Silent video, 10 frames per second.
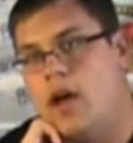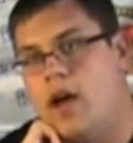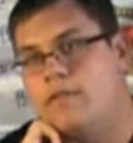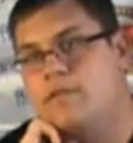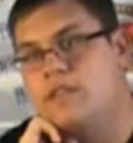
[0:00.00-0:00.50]

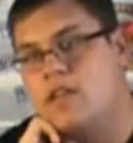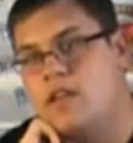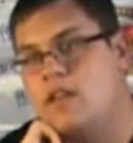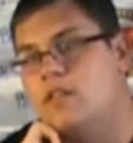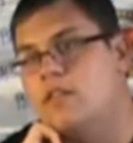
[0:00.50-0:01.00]
I've
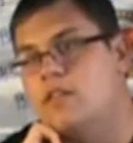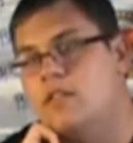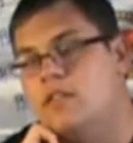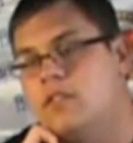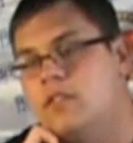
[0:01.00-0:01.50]
seen
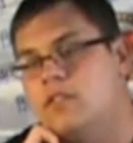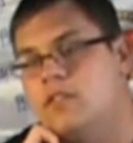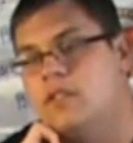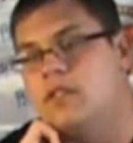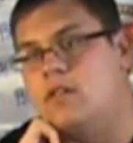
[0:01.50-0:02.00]

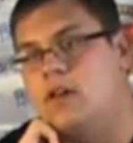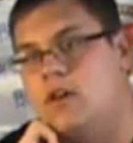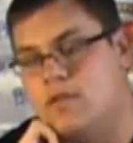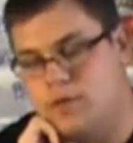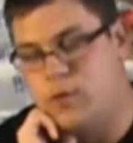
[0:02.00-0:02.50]

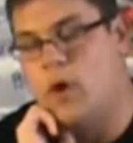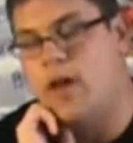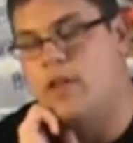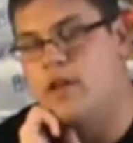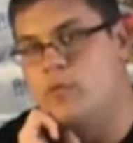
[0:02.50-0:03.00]
all the
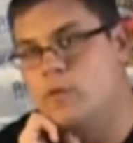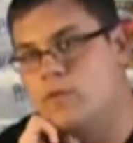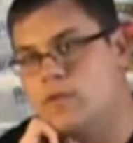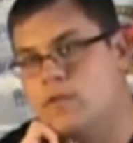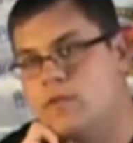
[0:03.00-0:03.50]
Twilight
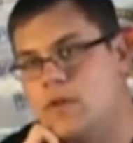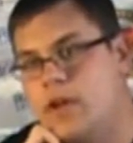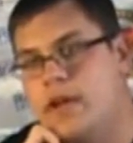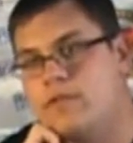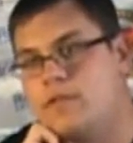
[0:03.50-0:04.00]
movies.
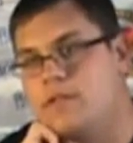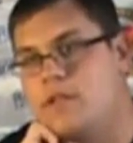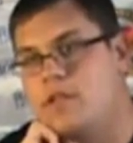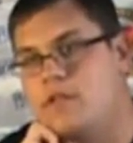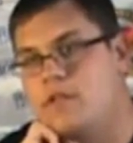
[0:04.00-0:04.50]
I've
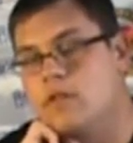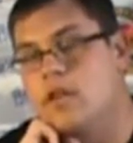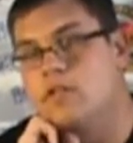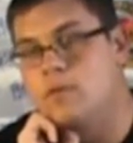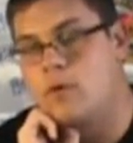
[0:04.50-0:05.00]
seen
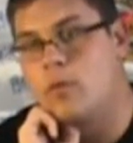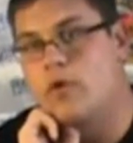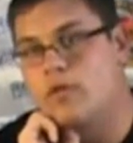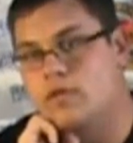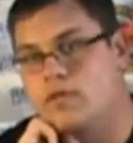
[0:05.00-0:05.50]

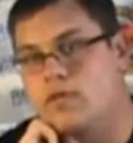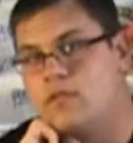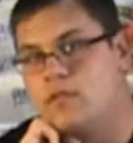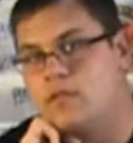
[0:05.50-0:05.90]
Transformers,